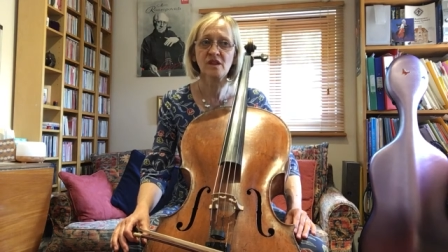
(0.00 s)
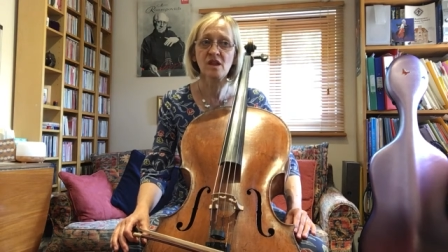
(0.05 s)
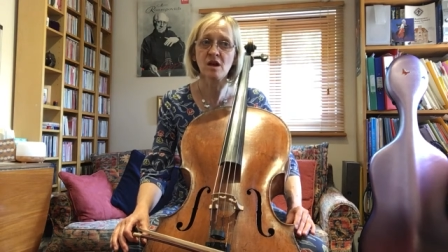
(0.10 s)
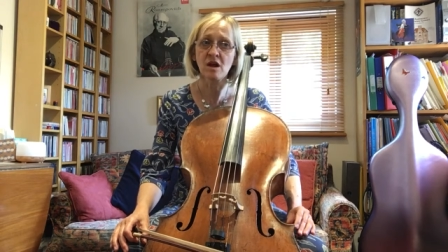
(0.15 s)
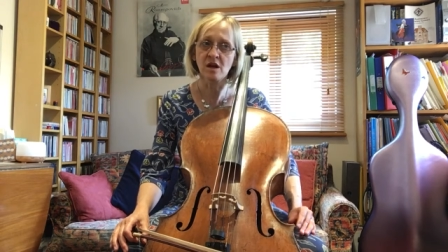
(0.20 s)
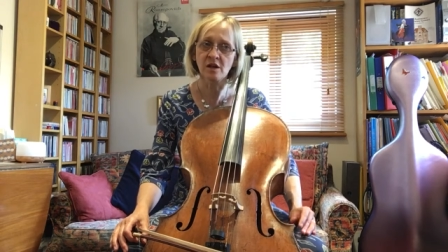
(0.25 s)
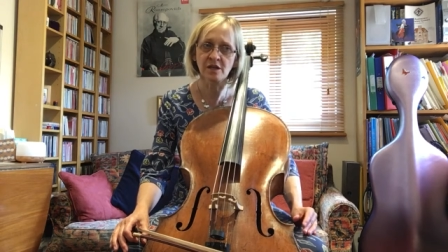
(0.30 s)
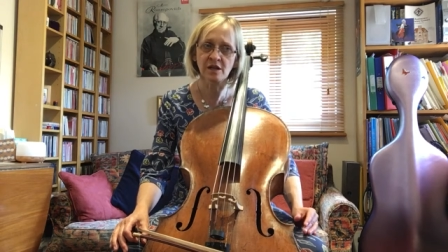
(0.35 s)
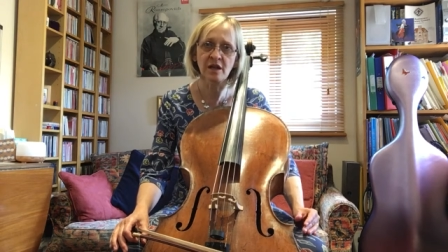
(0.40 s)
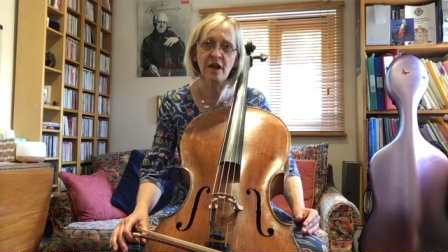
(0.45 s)

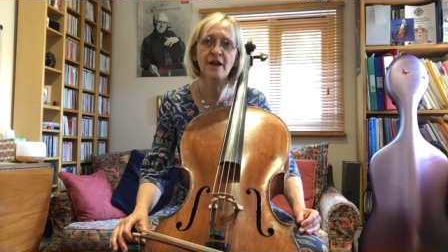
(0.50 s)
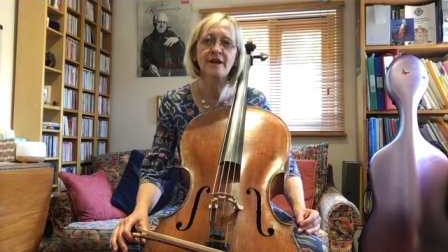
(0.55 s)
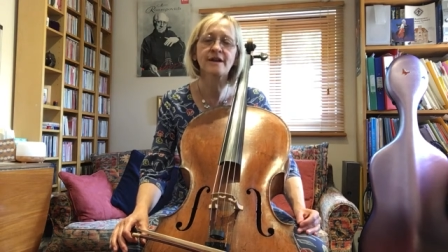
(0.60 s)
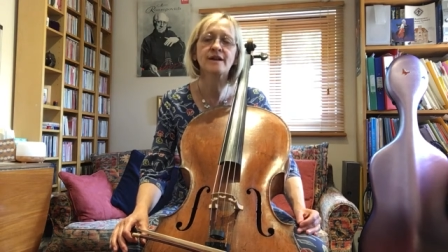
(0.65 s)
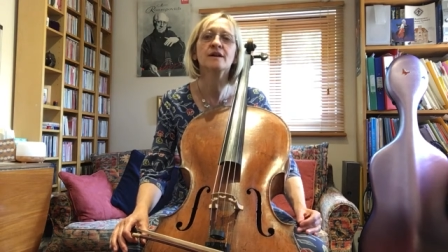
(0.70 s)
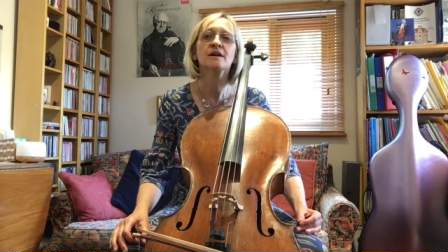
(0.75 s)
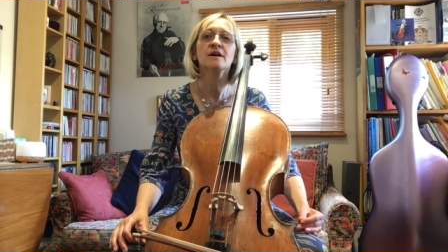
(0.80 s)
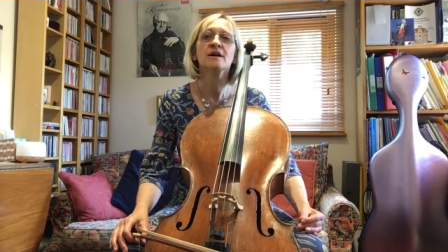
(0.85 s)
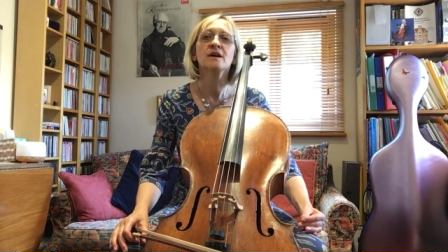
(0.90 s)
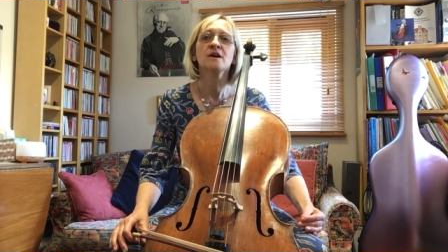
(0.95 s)
unlike
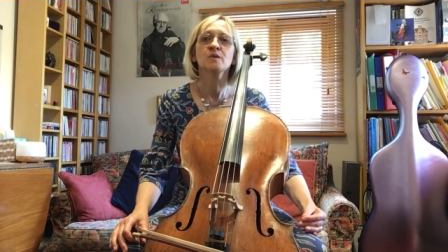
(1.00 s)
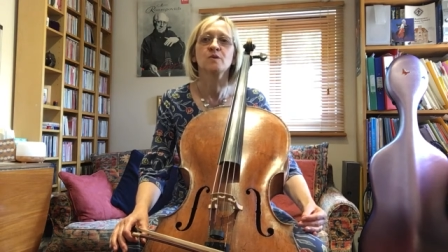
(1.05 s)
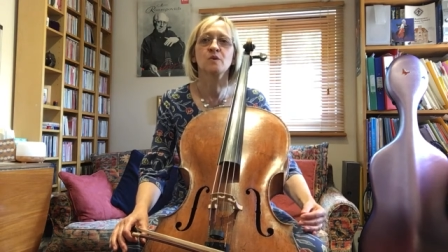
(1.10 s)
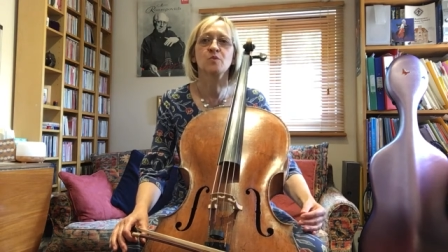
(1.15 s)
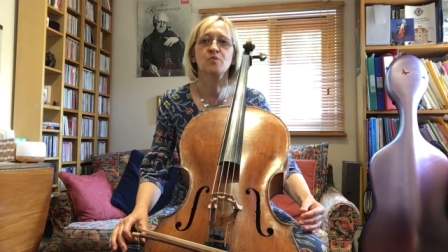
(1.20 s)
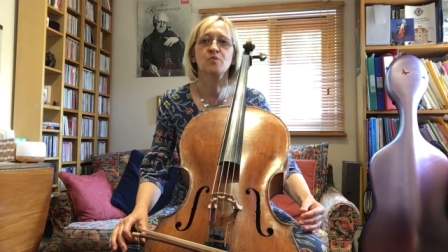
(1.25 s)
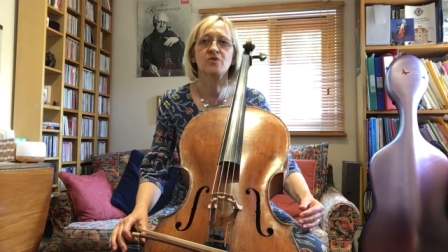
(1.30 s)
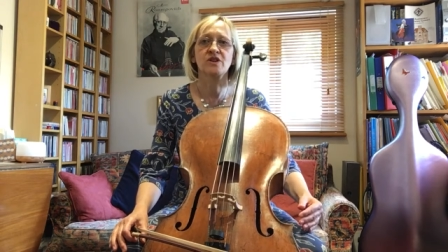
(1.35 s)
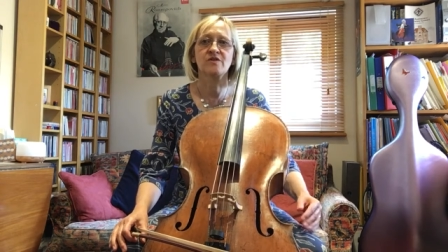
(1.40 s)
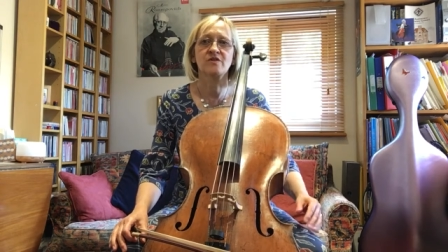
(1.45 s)
the
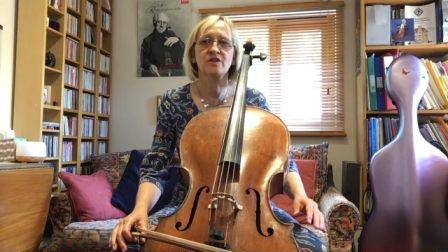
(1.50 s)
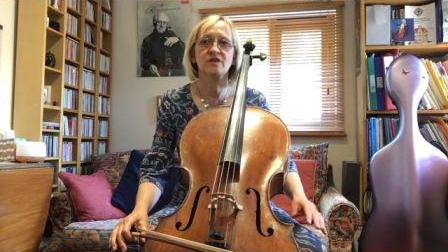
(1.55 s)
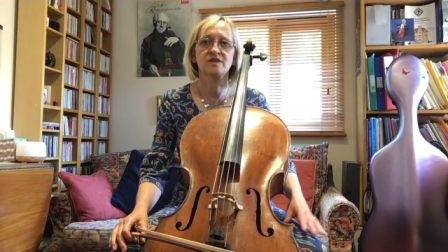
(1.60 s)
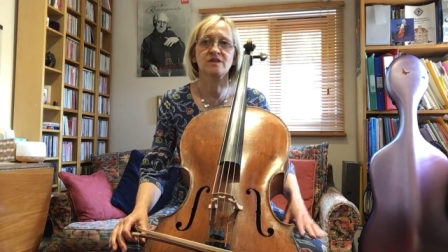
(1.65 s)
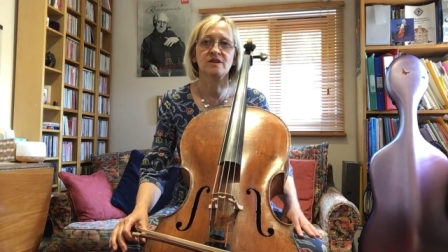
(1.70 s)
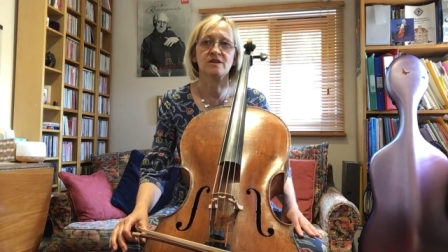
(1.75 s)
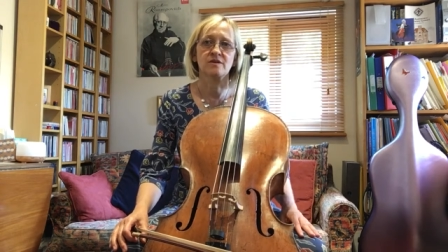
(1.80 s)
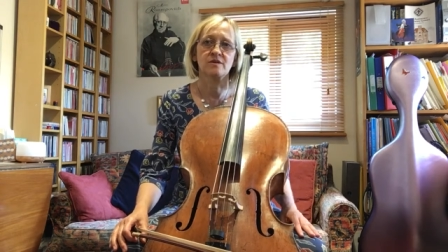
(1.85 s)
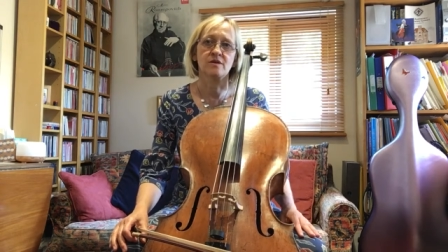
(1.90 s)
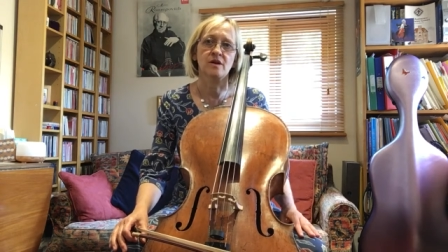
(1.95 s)
previous,
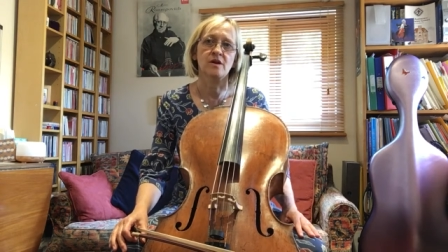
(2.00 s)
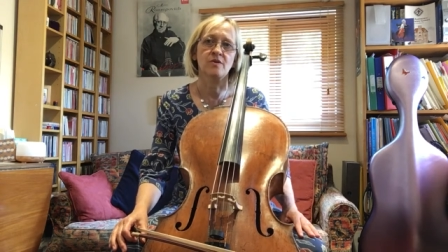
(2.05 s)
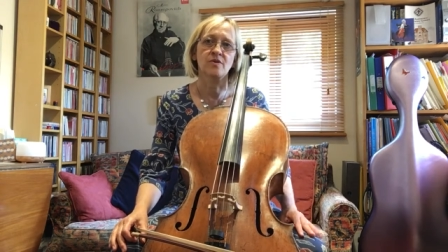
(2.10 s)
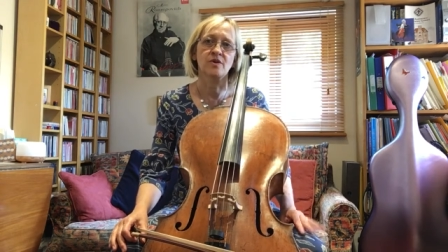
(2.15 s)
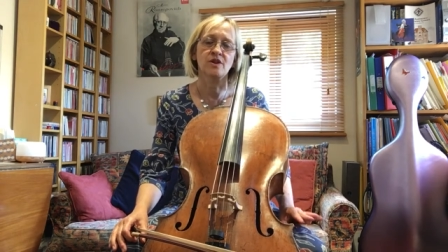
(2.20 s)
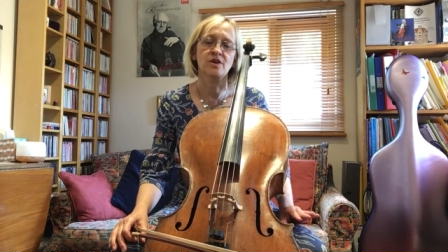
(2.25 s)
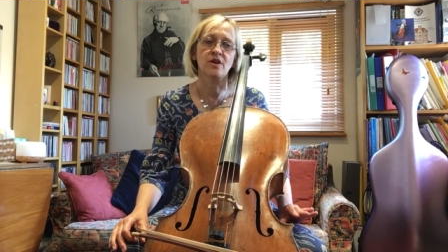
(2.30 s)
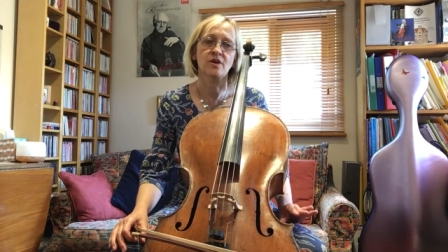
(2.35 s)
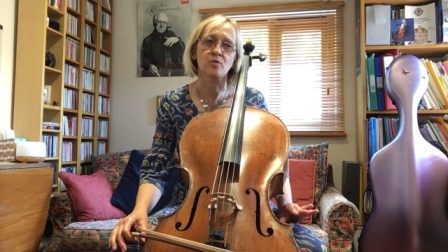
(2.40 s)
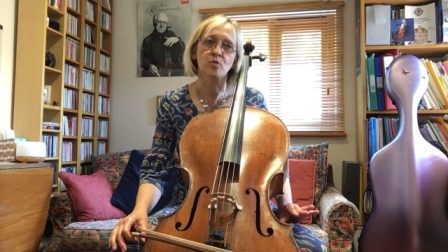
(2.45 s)
the
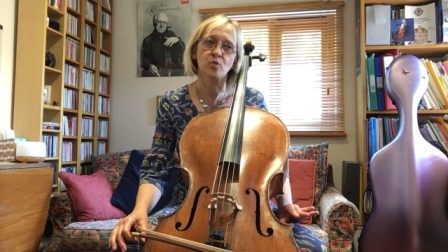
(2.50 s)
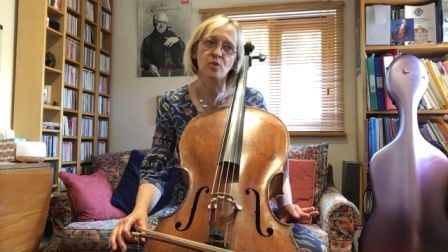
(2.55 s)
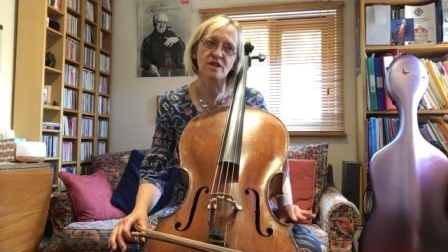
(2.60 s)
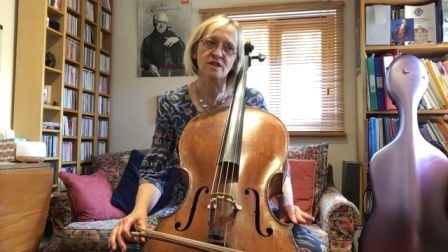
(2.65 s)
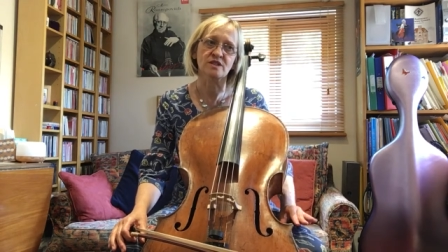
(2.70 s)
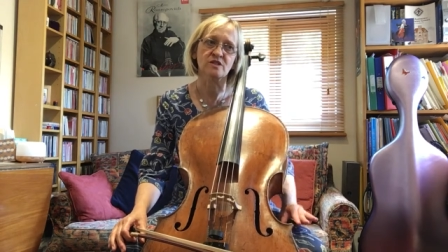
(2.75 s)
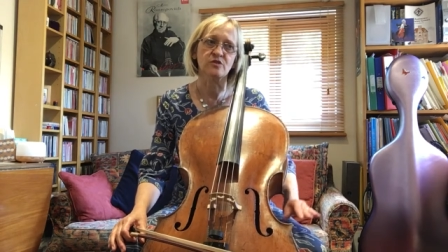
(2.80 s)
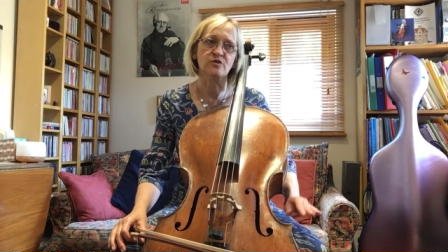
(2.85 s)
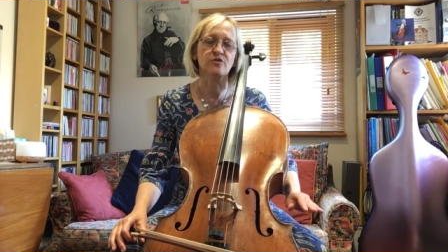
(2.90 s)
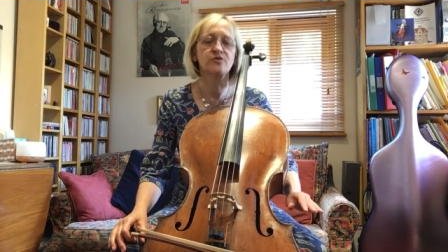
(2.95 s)
9
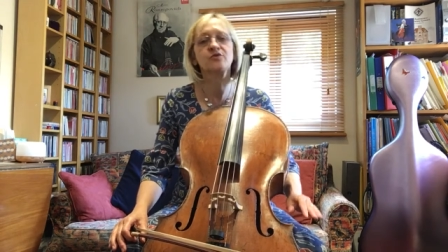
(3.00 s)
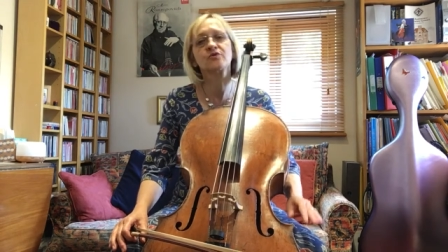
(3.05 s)
weeks of